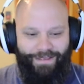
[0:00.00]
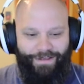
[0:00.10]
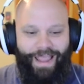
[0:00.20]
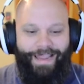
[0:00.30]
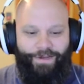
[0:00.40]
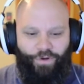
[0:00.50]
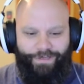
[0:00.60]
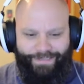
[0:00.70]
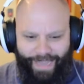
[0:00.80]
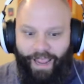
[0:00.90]
Hey,
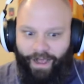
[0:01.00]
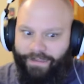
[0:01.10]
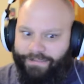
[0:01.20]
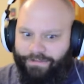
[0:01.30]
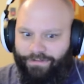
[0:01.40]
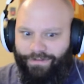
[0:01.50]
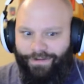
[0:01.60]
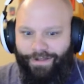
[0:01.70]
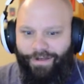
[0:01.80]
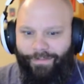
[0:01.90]
GoodKhaos!
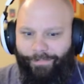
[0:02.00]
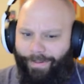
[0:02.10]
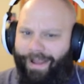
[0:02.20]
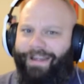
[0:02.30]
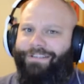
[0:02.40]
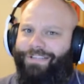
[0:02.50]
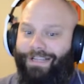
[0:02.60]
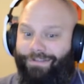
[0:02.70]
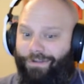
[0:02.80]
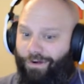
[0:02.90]
By any
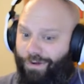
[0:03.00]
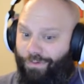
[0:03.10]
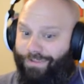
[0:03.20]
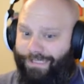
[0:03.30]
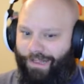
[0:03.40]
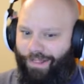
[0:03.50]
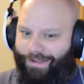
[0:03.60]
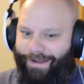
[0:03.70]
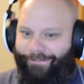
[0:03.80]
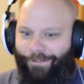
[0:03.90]
chance, are you still
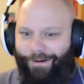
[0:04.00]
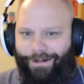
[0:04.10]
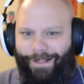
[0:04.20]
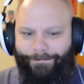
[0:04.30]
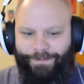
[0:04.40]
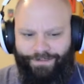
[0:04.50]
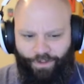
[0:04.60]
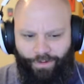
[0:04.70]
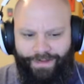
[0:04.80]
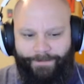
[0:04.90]
looking for a club to
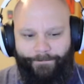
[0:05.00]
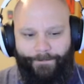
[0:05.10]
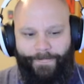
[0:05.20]
join?